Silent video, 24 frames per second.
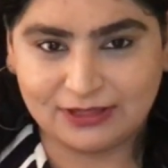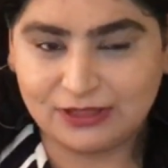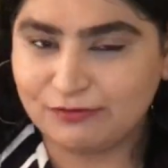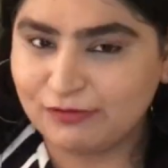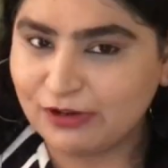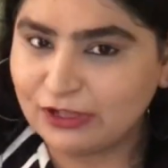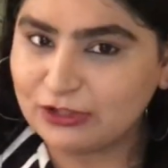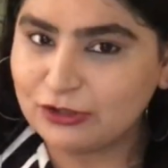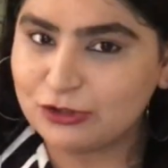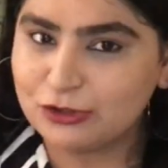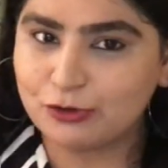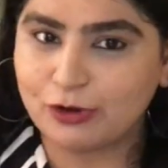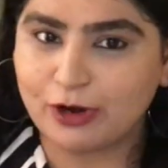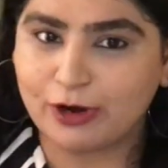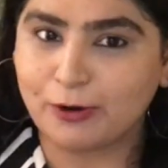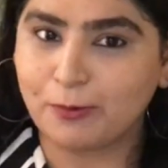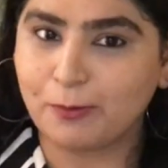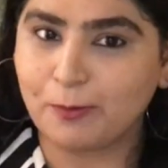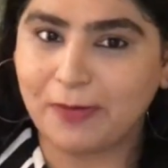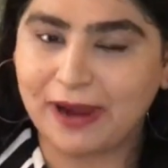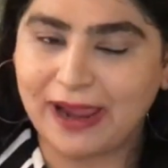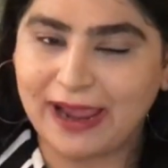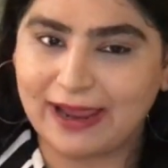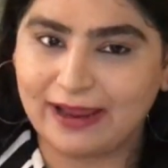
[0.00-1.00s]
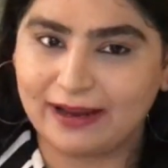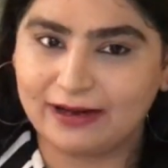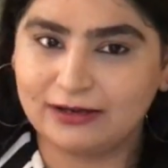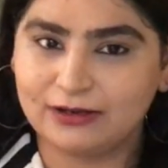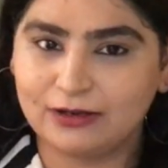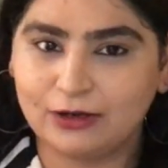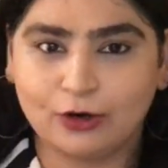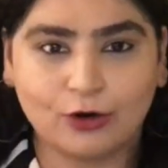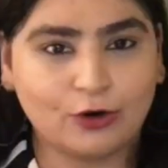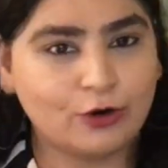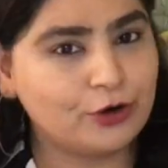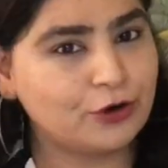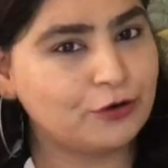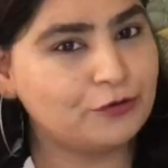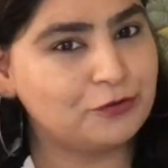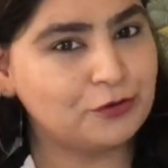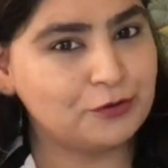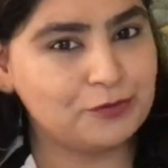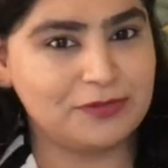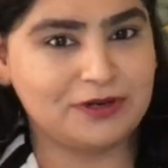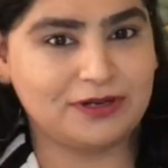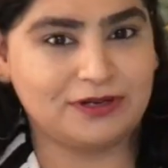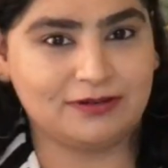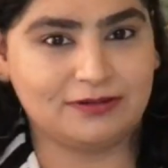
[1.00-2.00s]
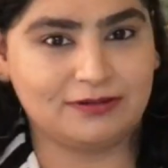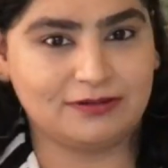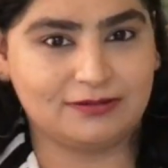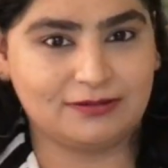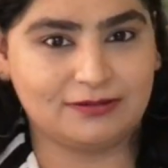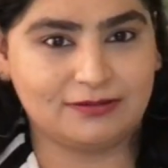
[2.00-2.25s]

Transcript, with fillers: whether you are a man or a woman.